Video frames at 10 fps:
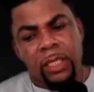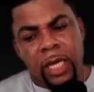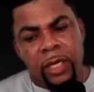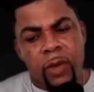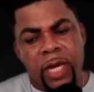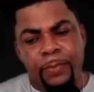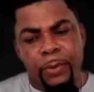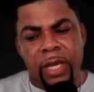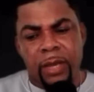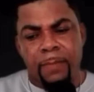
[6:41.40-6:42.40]
Edward
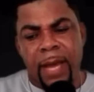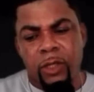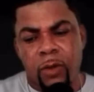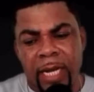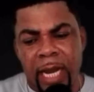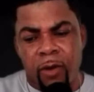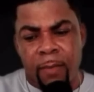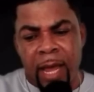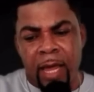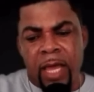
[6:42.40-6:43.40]
Pre mba cha wada
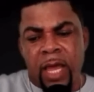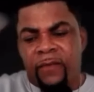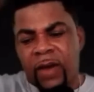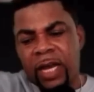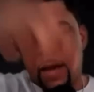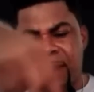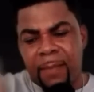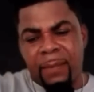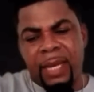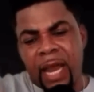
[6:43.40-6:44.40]
Roma fa number
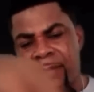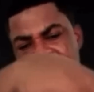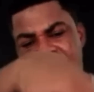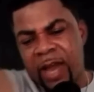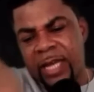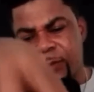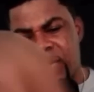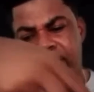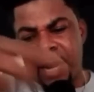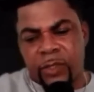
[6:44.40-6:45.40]
ma me na me invite you
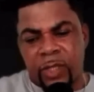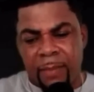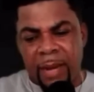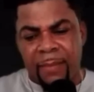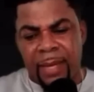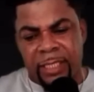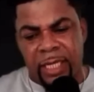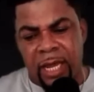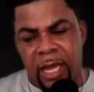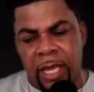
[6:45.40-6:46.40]
na bra so na bra be kire